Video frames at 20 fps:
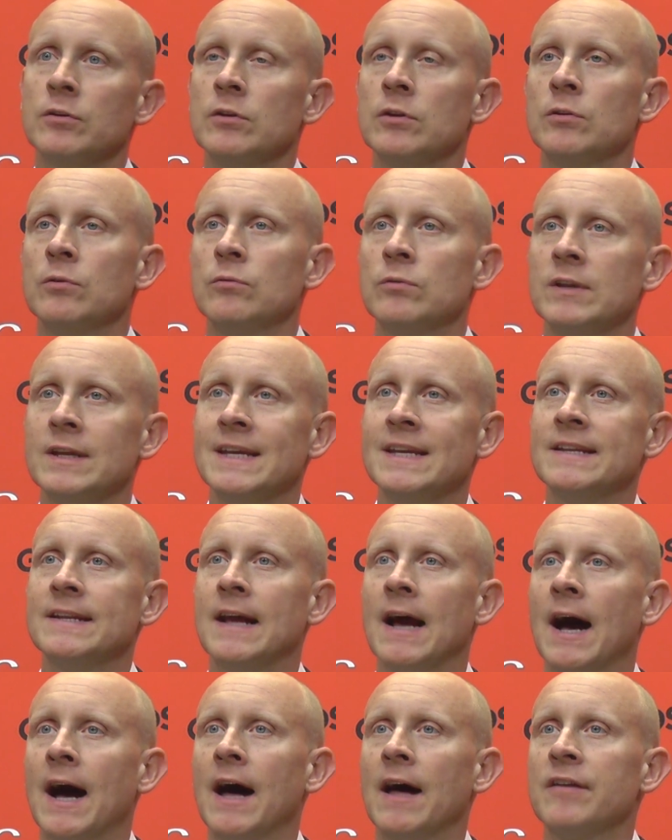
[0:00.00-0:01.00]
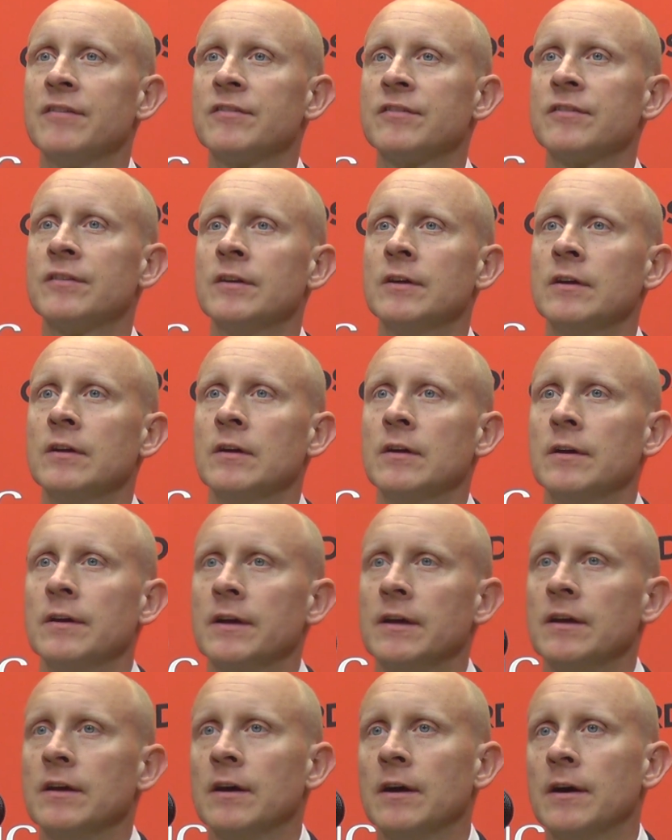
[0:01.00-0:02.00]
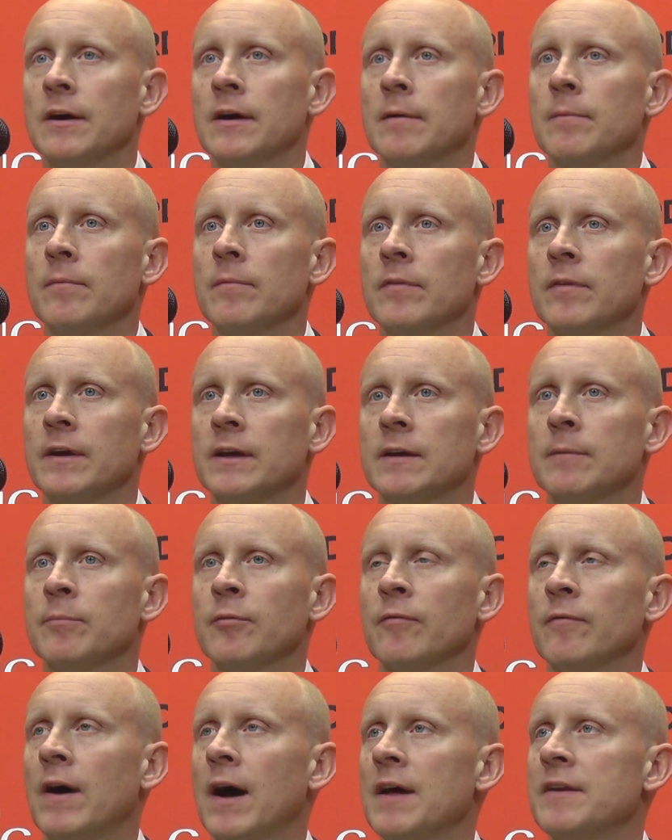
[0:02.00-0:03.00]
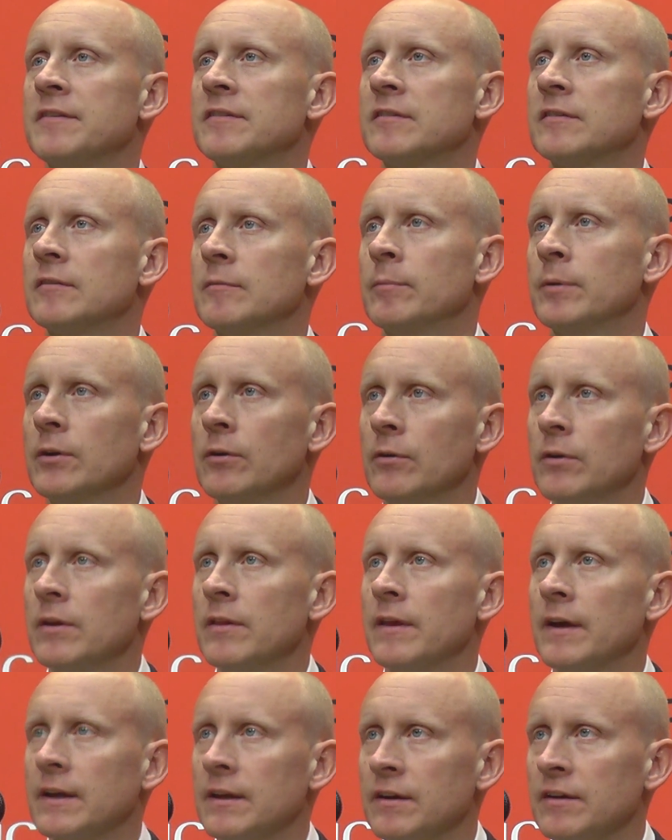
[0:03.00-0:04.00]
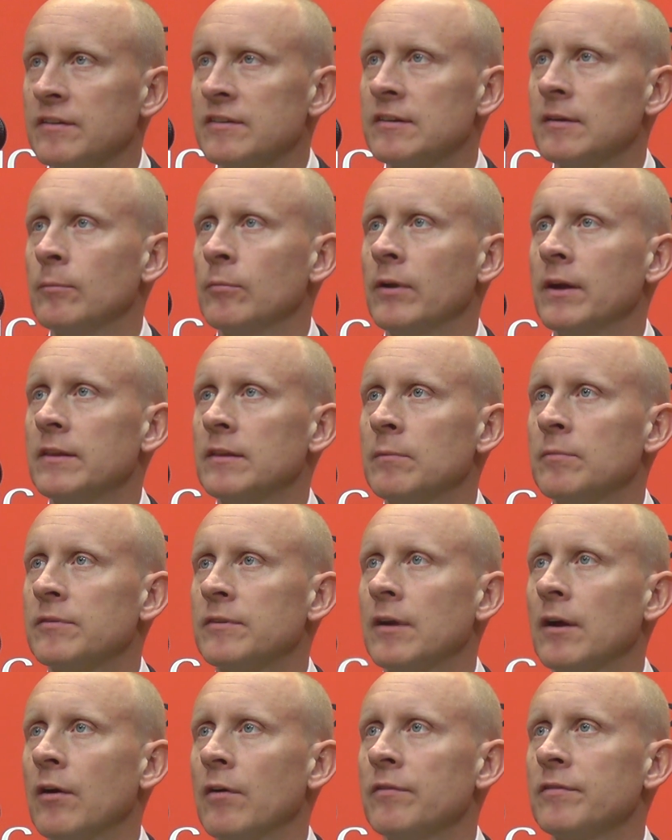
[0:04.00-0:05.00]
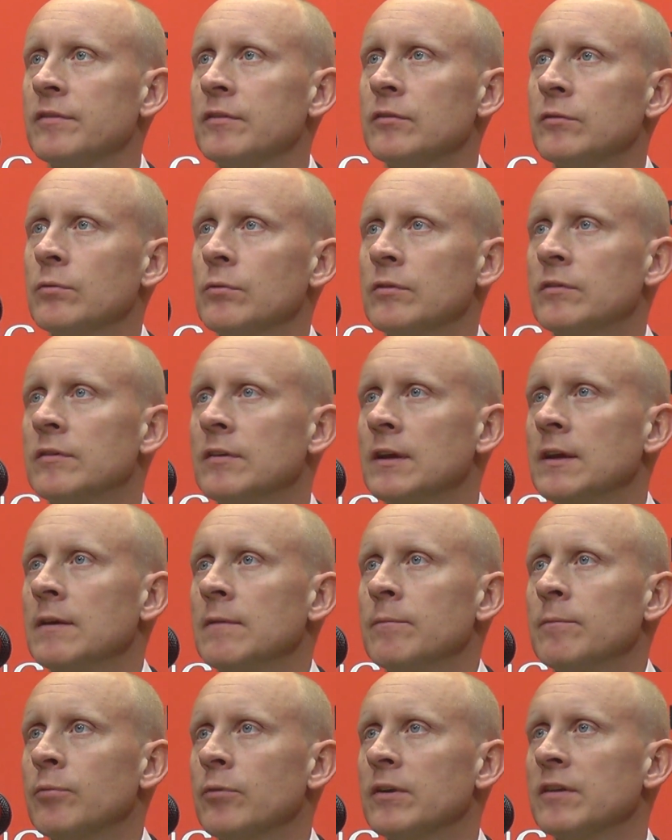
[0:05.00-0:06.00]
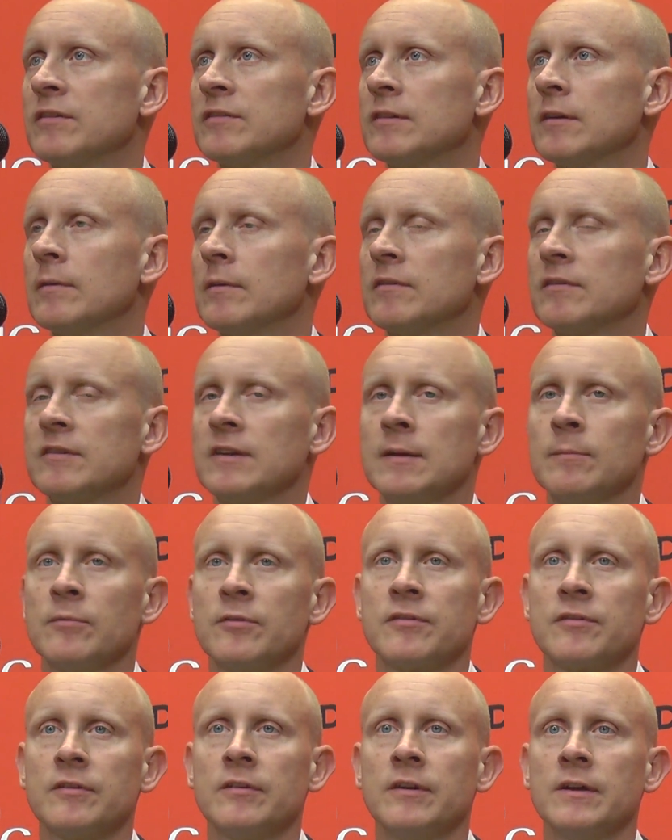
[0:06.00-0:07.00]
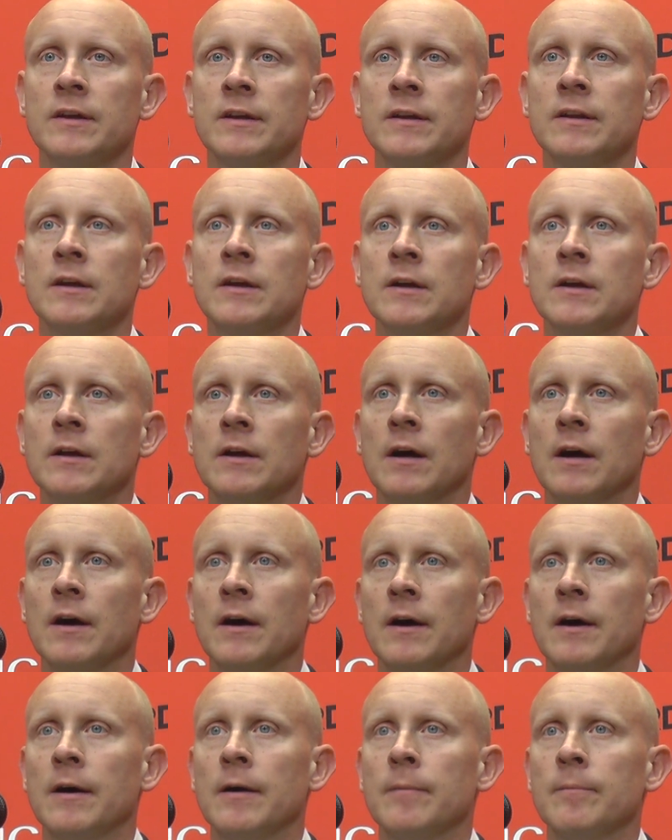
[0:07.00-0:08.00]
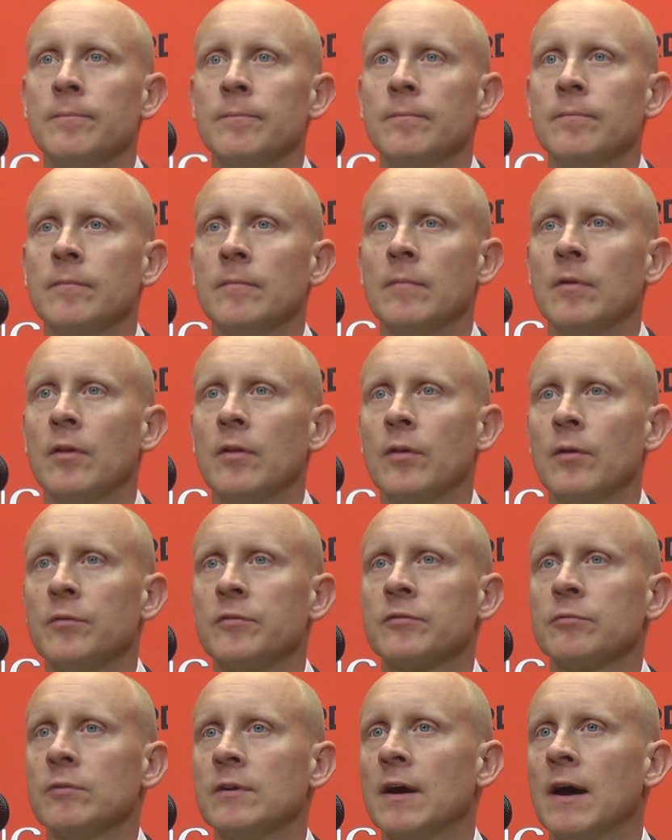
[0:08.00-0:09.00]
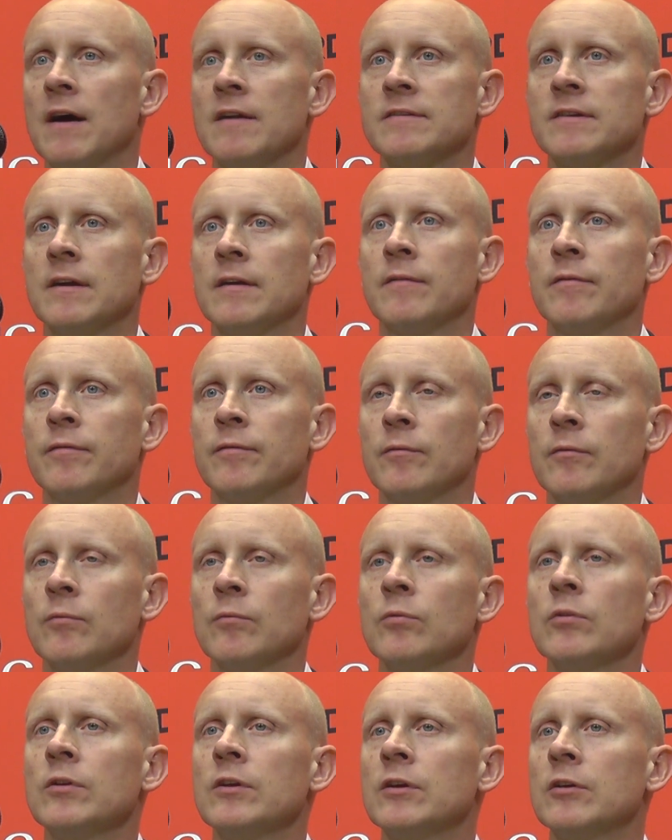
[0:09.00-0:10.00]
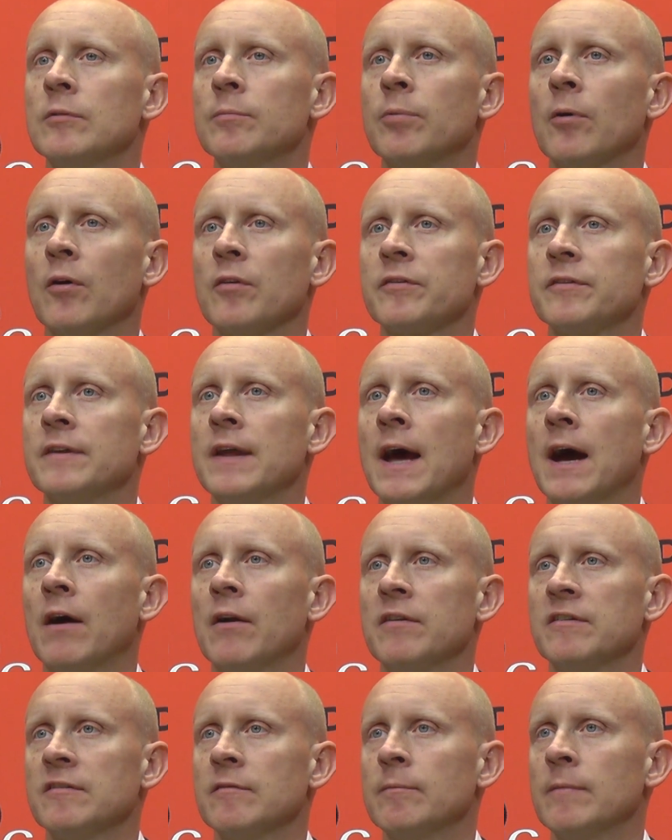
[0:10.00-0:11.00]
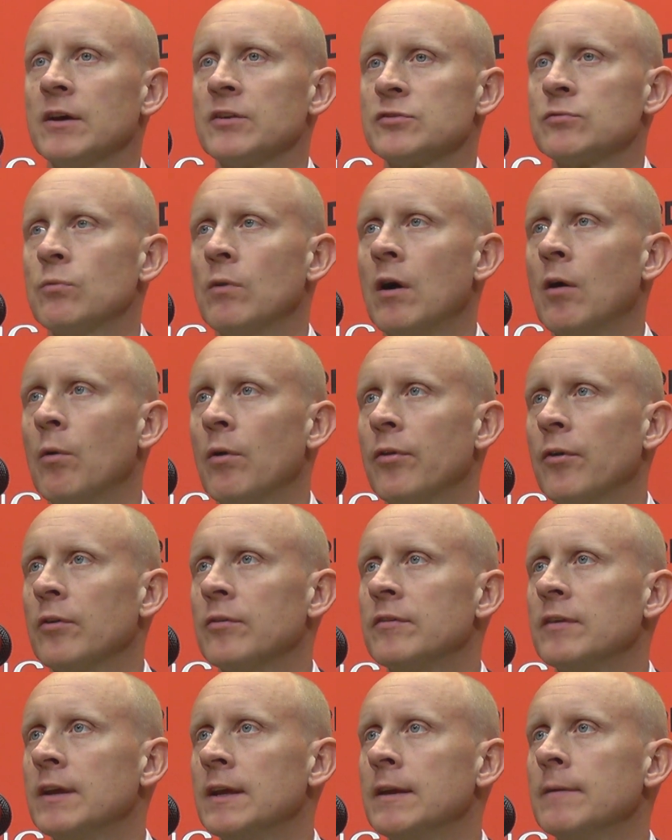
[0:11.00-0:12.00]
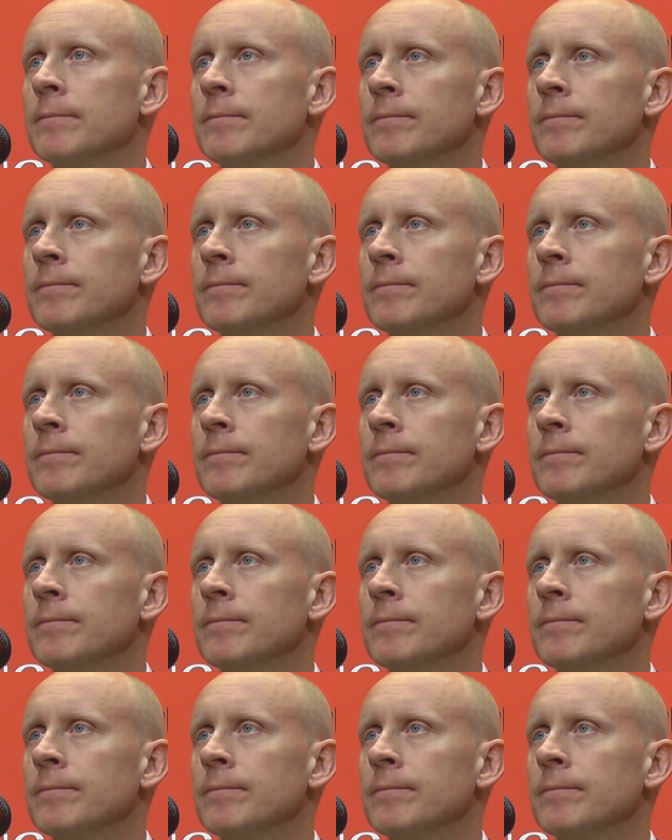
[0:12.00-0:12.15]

You need guys that can provide stability, that can assimilate themselves into a team pretty seamlessly. And those three guys have really good personalities and mesh well with our team.